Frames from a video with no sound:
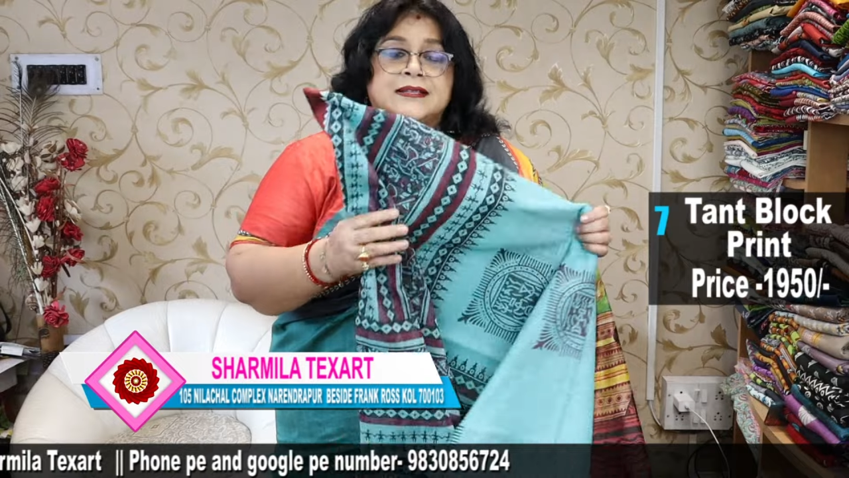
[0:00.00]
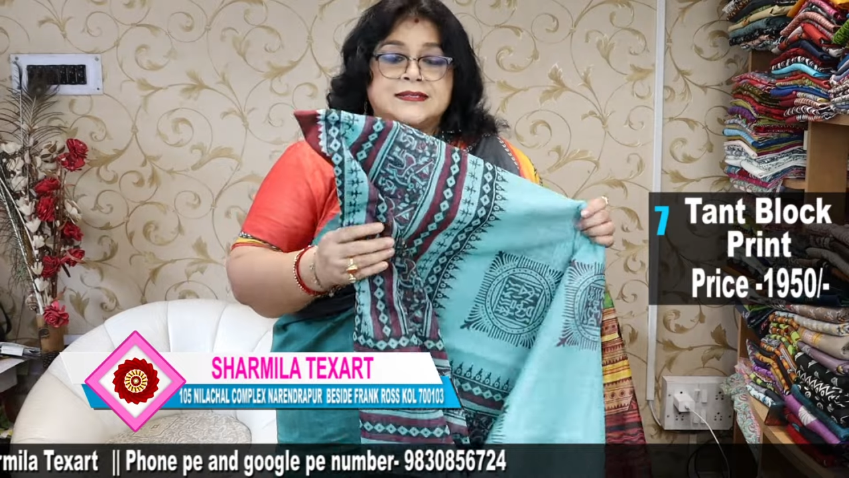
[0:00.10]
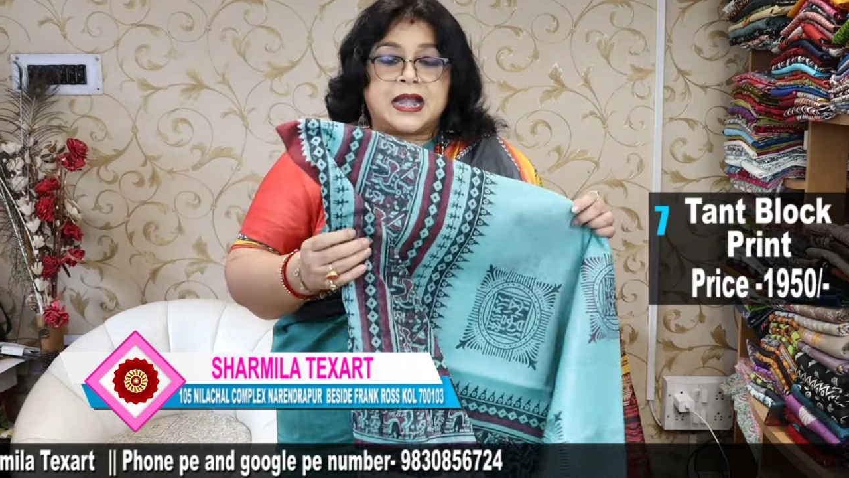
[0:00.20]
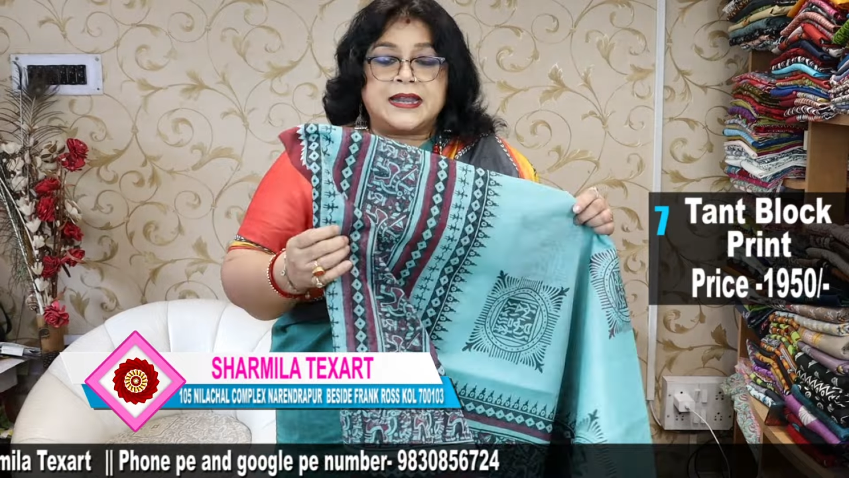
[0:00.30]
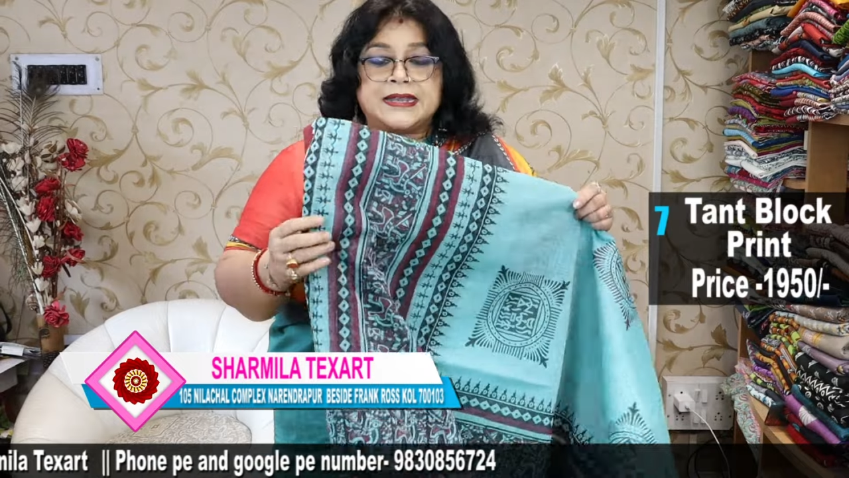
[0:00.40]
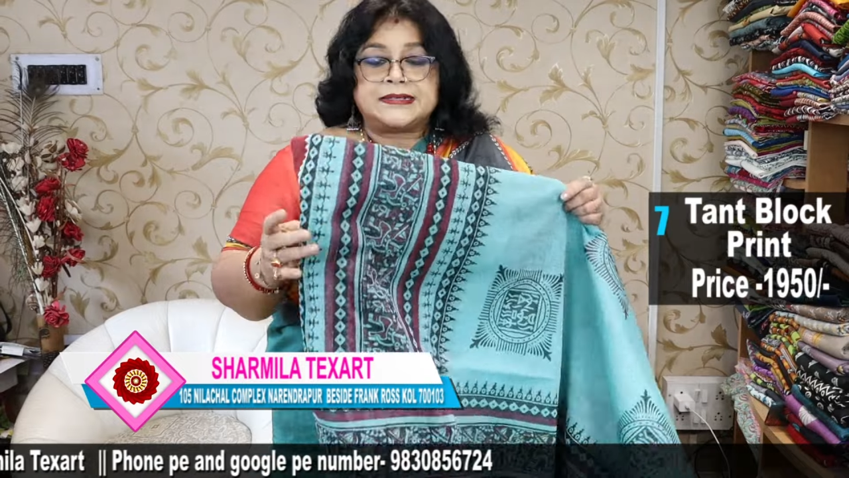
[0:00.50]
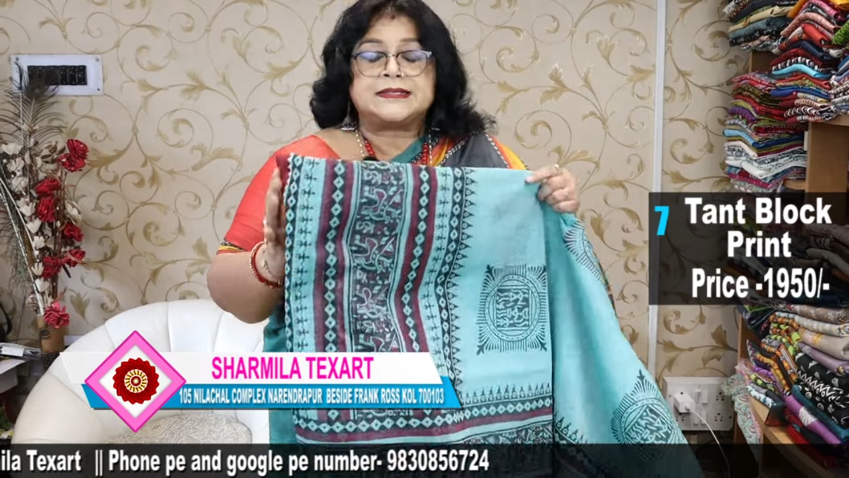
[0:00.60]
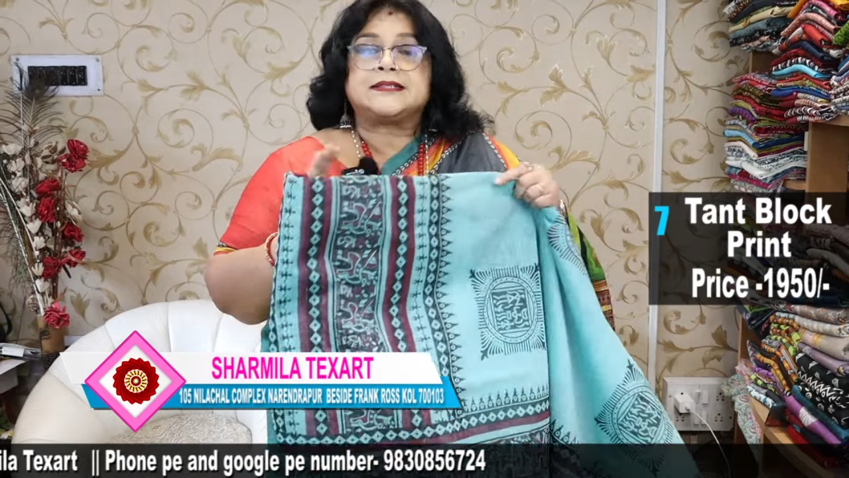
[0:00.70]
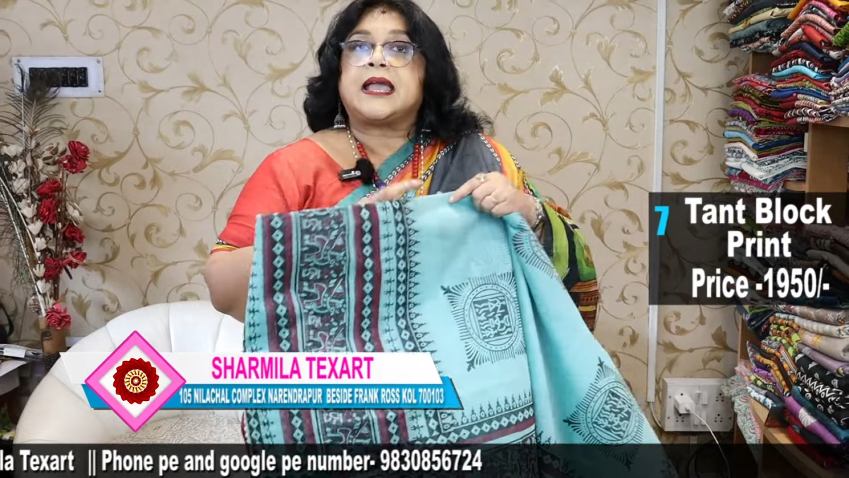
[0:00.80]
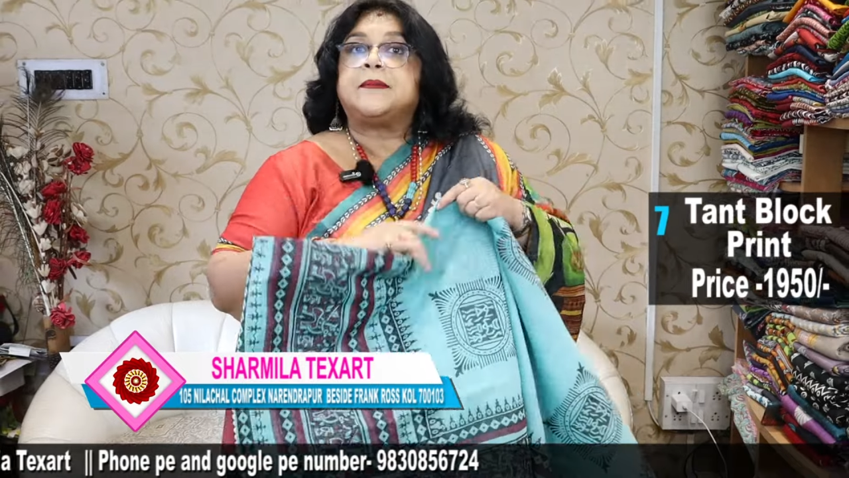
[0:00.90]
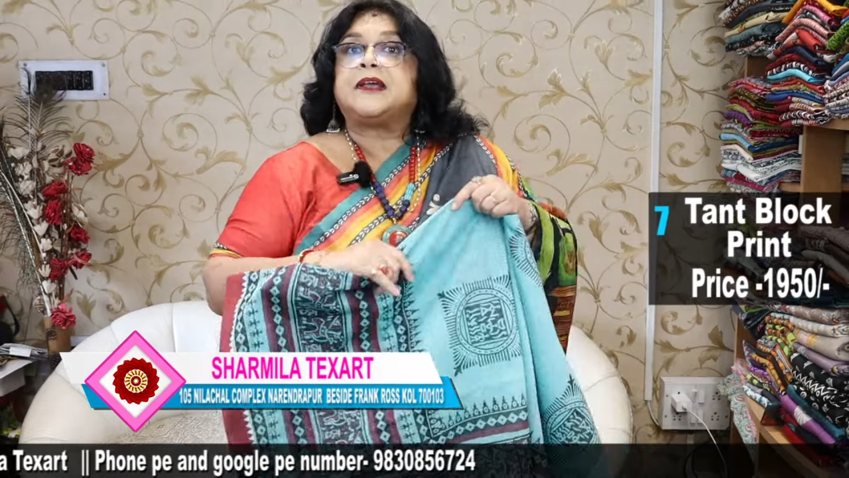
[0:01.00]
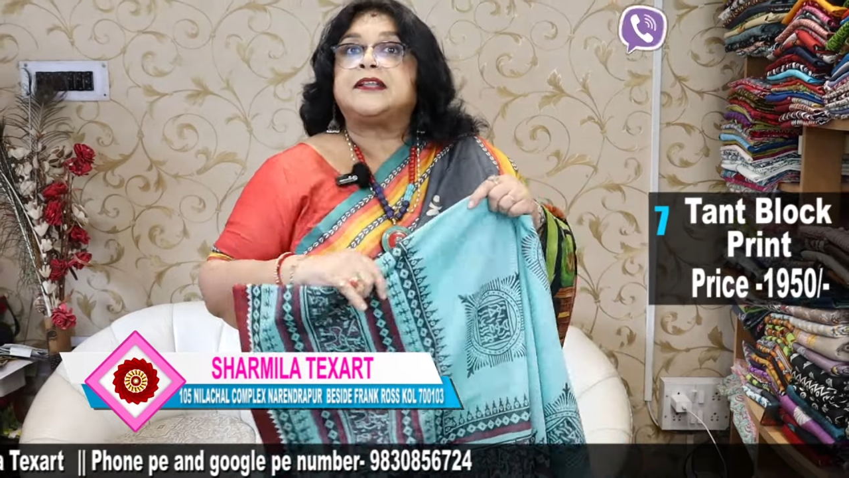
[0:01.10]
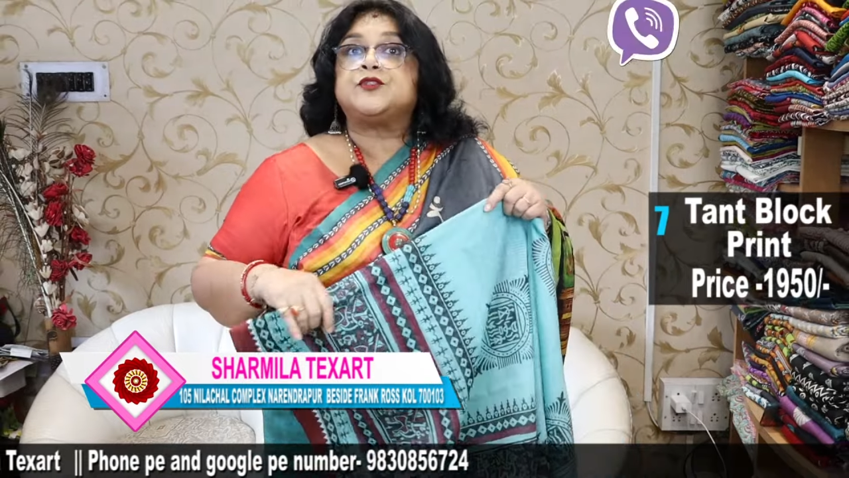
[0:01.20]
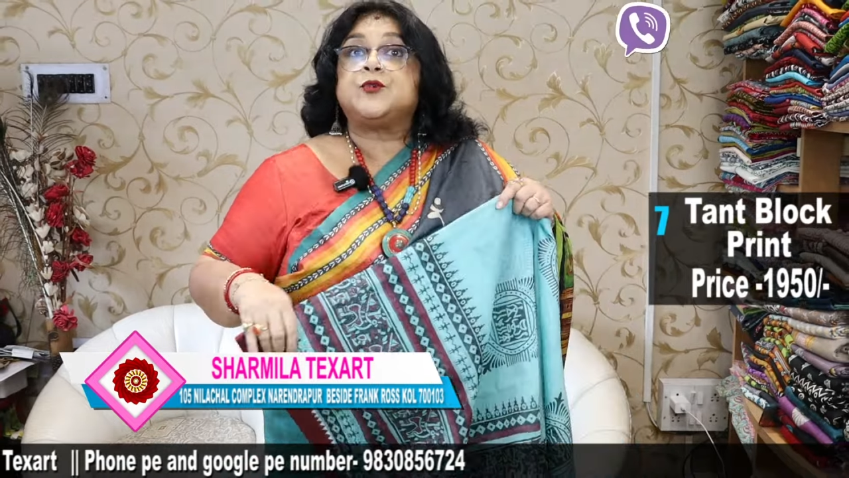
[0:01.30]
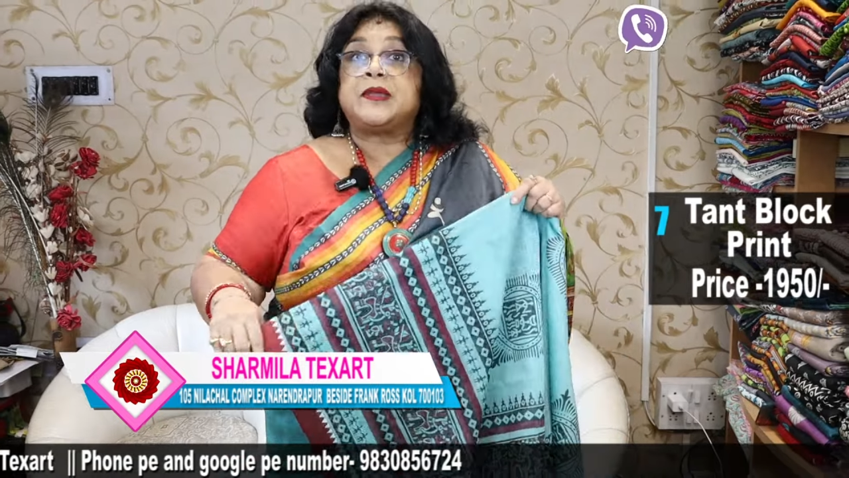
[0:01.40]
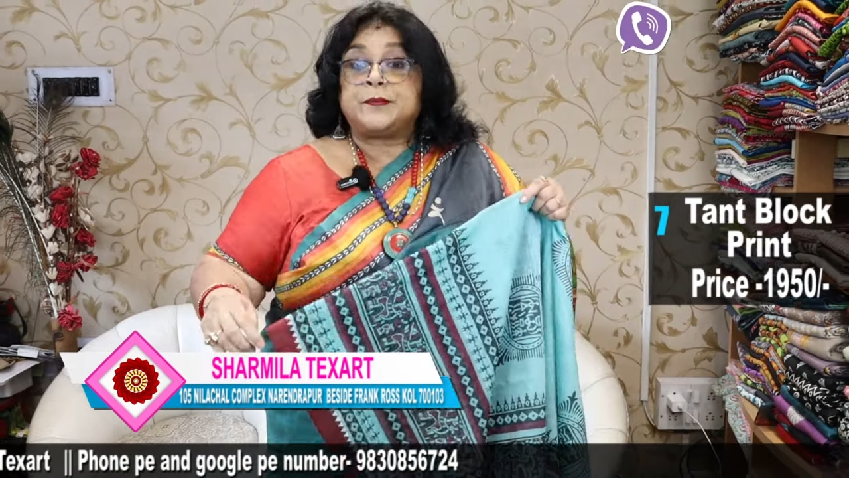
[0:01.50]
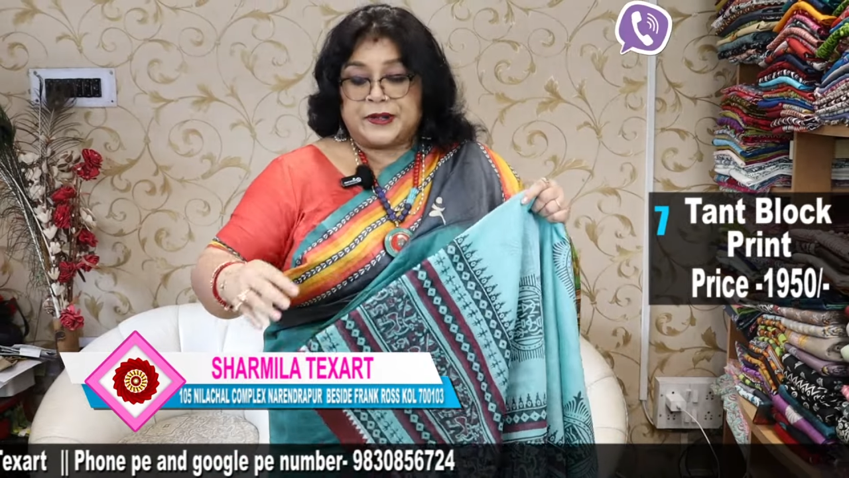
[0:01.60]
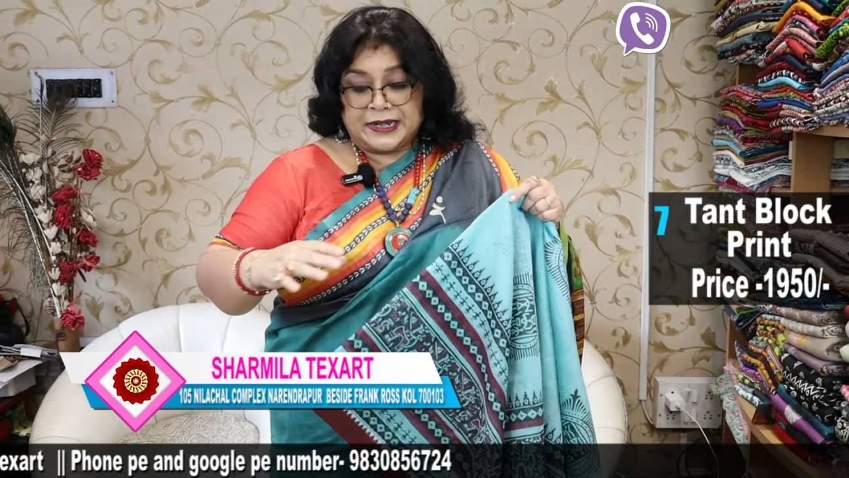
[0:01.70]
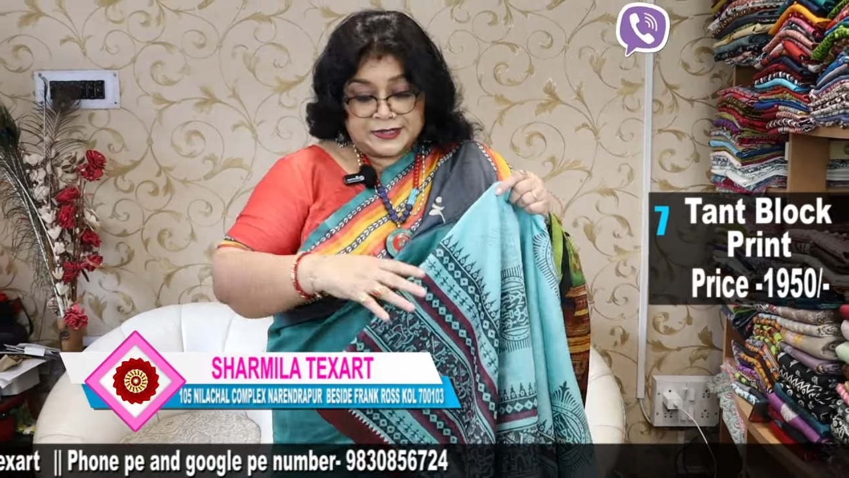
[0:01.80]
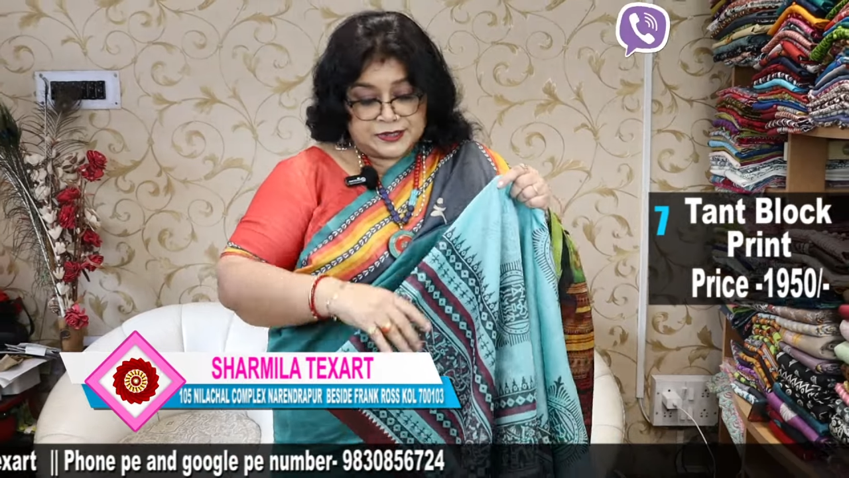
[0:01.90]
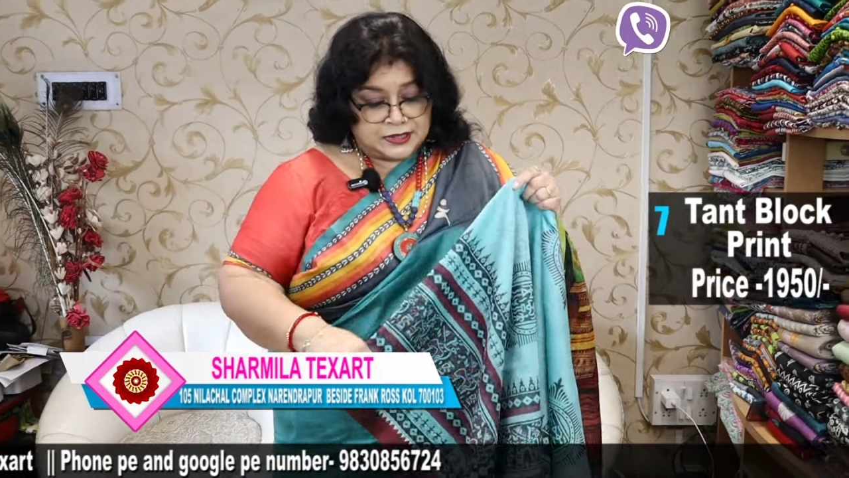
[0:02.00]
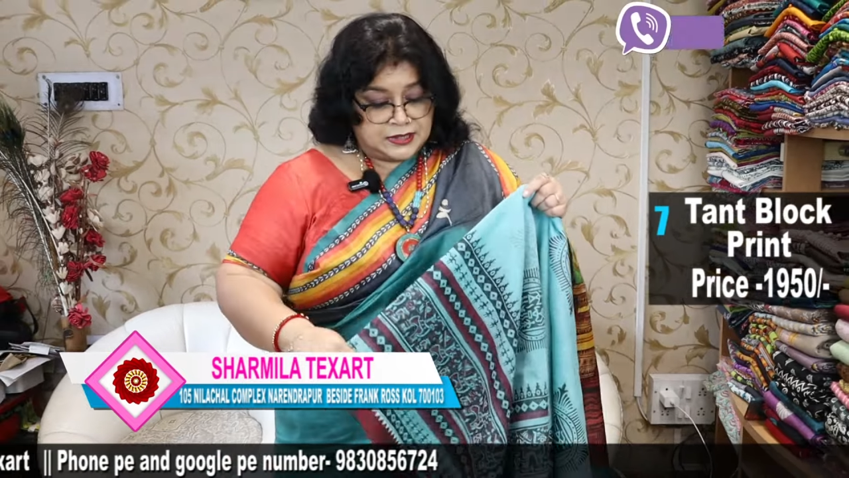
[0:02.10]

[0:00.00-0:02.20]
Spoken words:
in the sari, it is time consuming print.